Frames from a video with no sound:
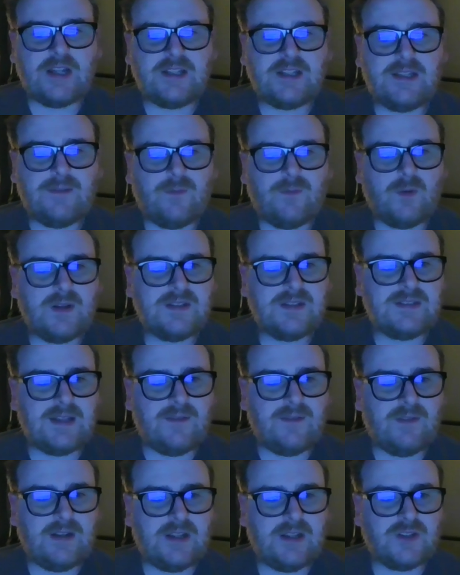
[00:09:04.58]

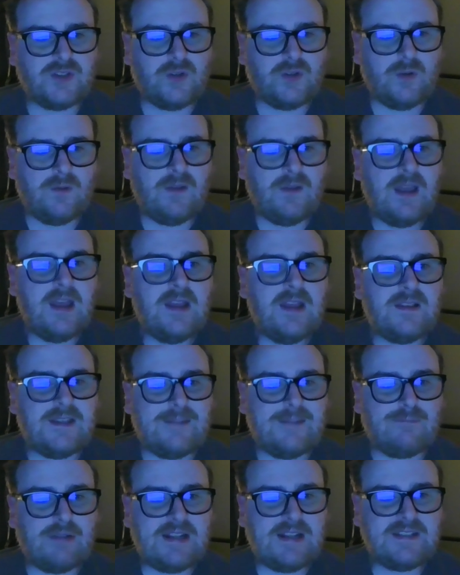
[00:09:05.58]
1947 issue of
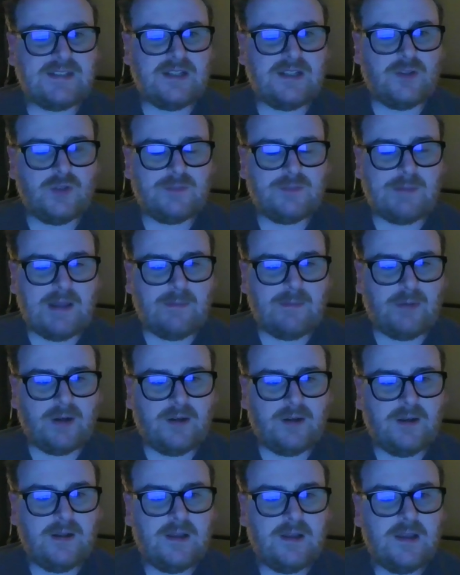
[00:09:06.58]
the Presse
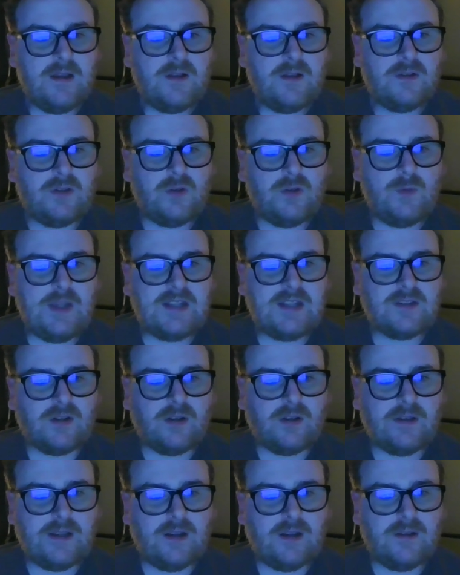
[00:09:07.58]
newspaper. 2 weeks
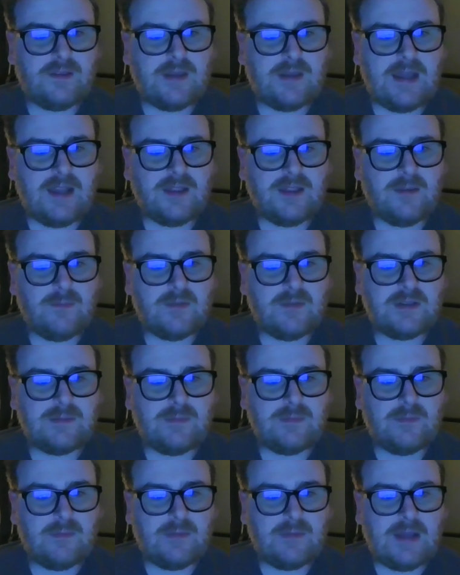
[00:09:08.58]
earlier, the anthem
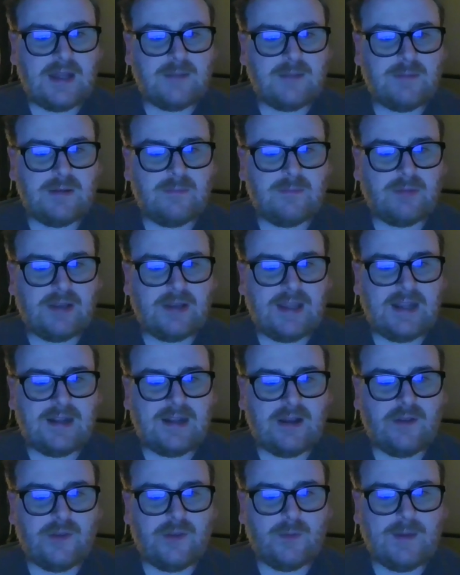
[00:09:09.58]
had been played
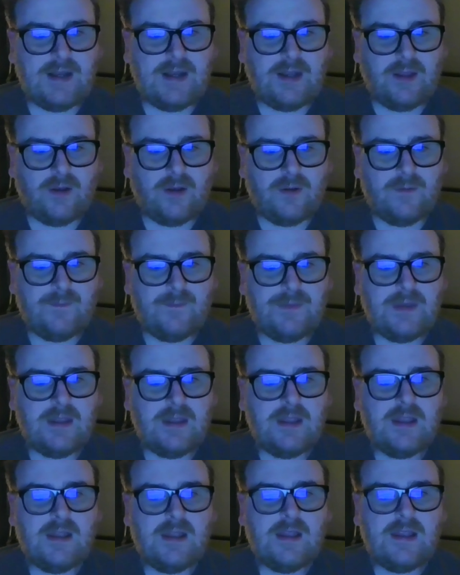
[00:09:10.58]
on the radio.
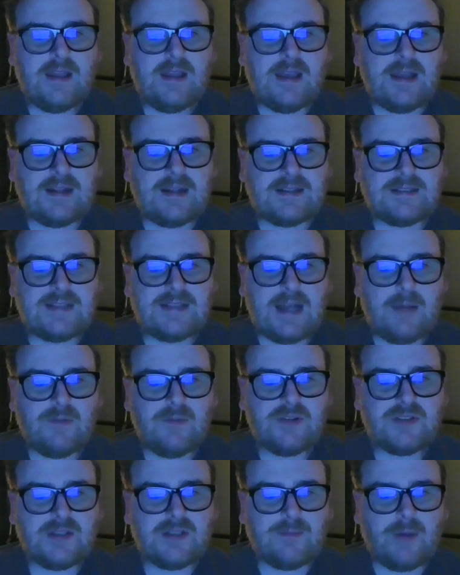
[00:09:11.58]
It
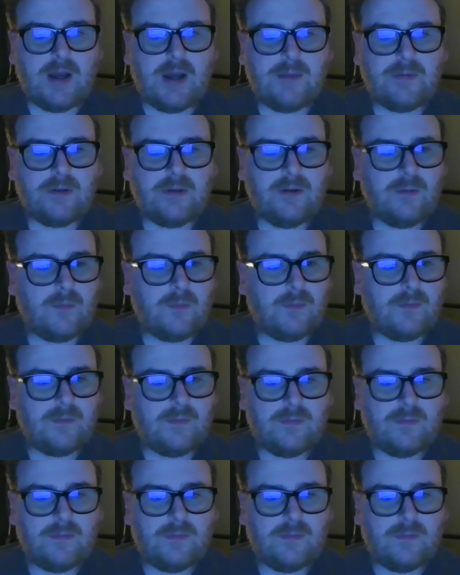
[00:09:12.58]
established popularity